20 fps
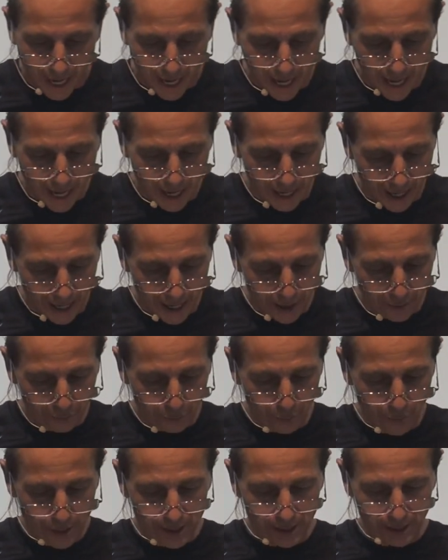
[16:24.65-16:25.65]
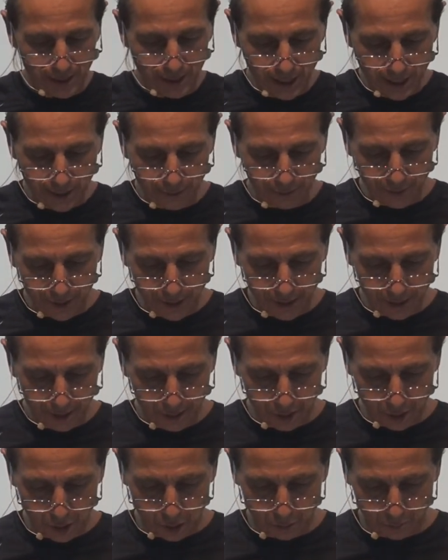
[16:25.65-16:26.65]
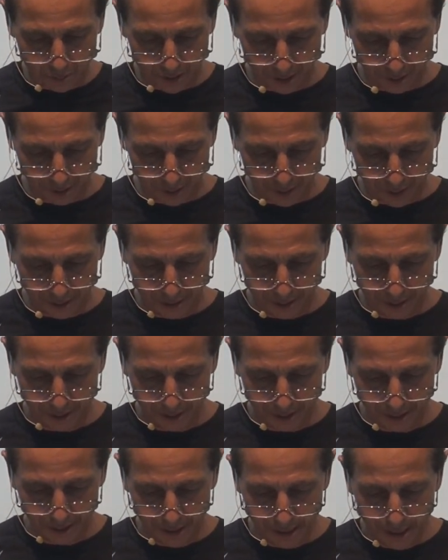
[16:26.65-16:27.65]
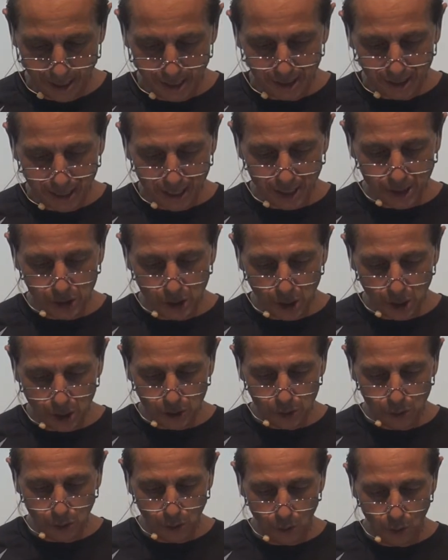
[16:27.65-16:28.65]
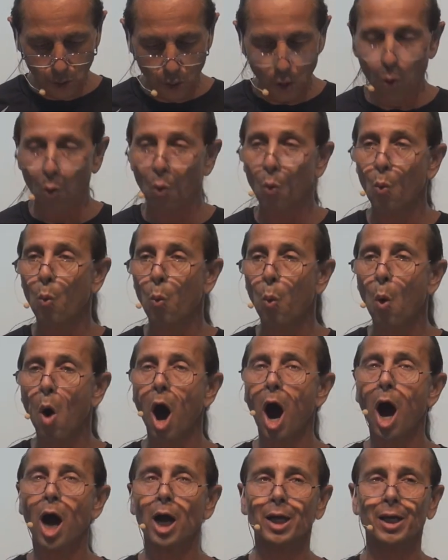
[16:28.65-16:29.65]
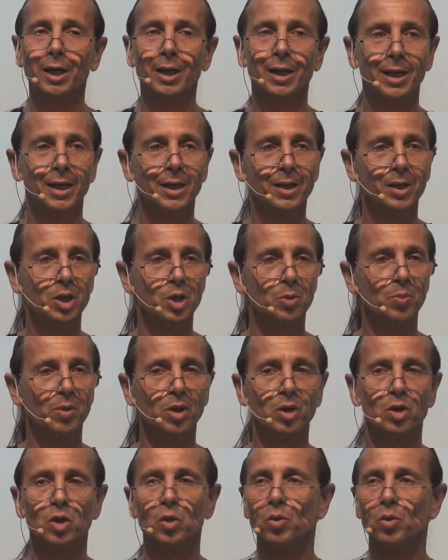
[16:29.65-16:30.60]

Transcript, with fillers: And if we live in the Spirit, let us also walk in the Spirit.